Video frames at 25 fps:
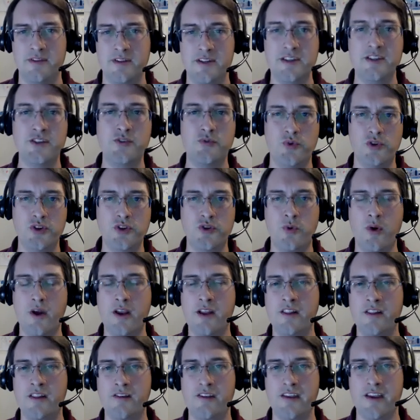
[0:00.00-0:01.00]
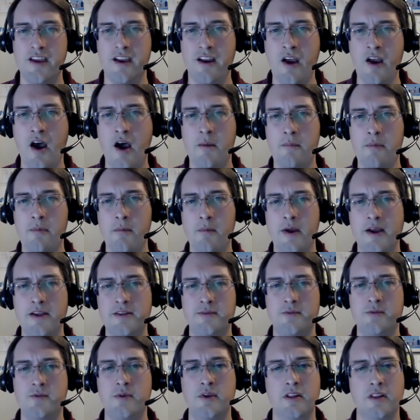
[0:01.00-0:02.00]
This was quite clearly a
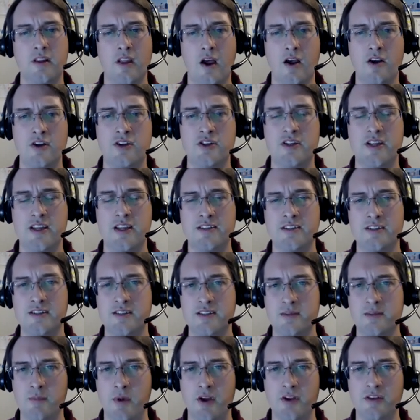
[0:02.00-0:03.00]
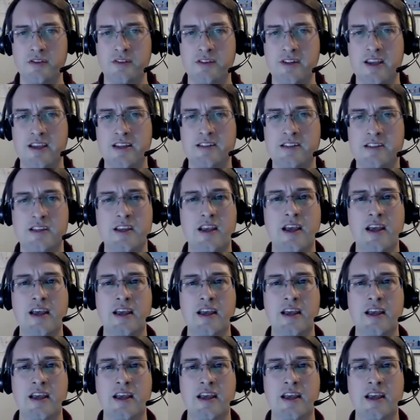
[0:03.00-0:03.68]
compromise between large states and small states.